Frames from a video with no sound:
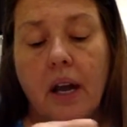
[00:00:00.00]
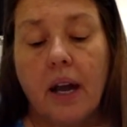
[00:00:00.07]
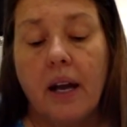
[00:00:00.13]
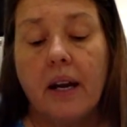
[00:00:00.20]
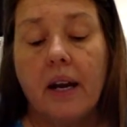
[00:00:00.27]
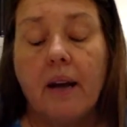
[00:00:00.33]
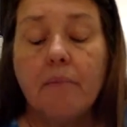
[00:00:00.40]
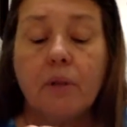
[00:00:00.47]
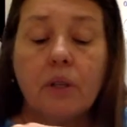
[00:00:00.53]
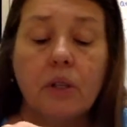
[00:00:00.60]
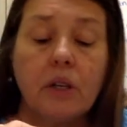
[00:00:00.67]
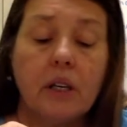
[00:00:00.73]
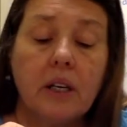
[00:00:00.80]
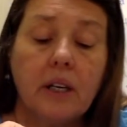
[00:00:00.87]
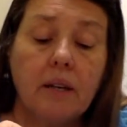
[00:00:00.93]
and I'm just
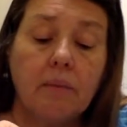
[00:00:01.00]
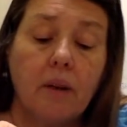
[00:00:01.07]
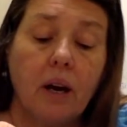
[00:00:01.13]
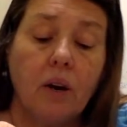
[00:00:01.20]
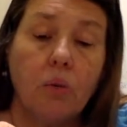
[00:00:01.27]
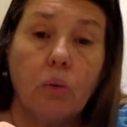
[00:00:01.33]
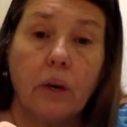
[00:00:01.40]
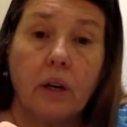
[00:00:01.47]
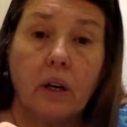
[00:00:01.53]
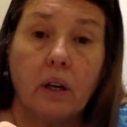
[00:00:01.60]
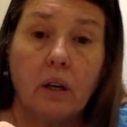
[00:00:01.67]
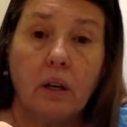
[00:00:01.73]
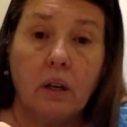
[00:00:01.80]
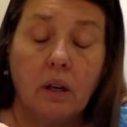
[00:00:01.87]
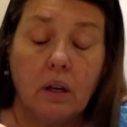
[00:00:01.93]
going to keep going.
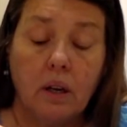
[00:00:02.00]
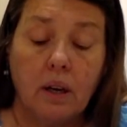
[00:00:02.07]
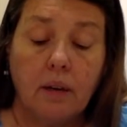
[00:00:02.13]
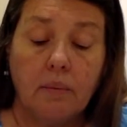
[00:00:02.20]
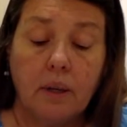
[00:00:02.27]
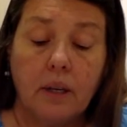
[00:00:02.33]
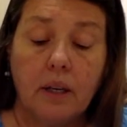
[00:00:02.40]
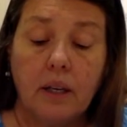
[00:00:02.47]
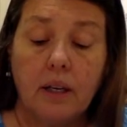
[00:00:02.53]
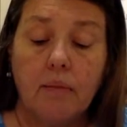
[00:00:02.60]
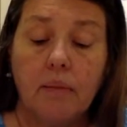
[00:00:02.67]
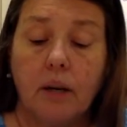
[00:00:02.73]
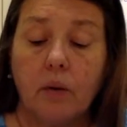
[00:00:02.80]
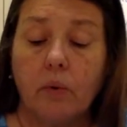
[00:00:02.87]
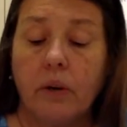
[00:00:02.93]
I'm going to keep
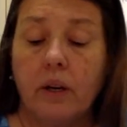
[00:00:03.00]
going.